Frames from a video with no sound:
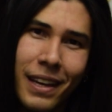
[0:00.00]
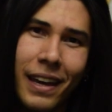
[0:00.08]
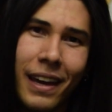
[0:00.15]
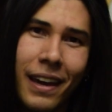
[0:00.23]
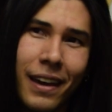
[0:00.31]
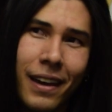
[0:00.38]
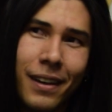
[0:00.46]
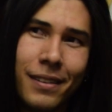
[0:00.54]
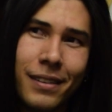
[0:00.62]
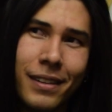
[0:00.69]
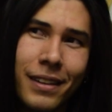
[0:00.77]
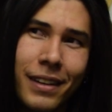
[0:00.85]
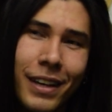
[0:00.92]
and
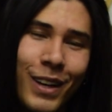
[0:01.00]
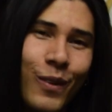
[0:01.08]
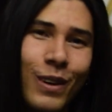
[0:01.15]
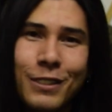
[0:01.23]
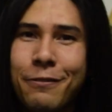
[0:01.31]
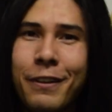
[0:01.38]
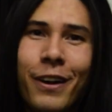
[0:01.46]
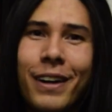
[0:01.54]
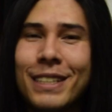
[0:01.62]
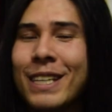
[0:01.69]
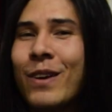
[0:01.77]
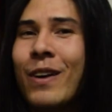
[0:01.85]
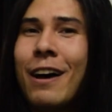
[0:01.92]
it always
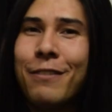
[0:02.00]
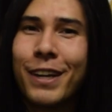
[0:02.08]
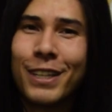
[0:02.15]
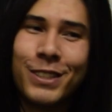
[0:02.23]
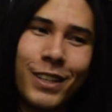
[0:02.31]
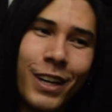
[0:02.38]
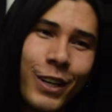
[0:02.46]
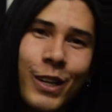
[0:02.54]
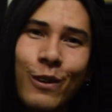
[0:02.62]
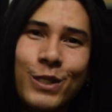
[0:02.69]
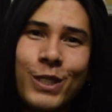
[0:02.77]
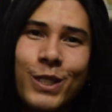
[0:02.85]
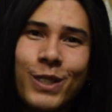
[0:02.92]
varies. I don't have like a
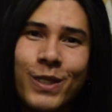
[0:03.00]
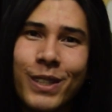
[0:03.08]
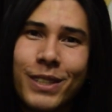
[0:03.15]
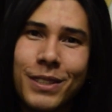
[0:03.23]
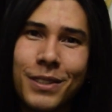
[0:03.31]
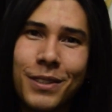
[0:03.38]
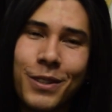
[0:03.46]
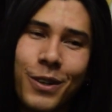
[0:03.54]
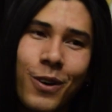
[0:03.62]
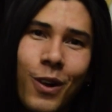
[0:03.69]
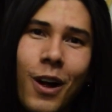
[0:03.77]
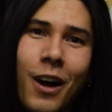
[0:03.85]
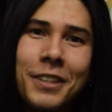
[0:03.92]
go-to because they're
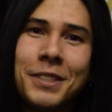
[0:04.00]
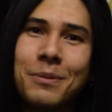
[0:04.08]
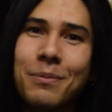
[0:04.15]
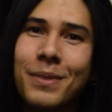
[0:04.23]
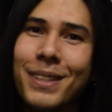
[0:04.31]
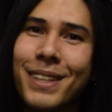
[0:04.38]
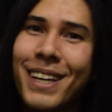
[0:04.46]
all awesome.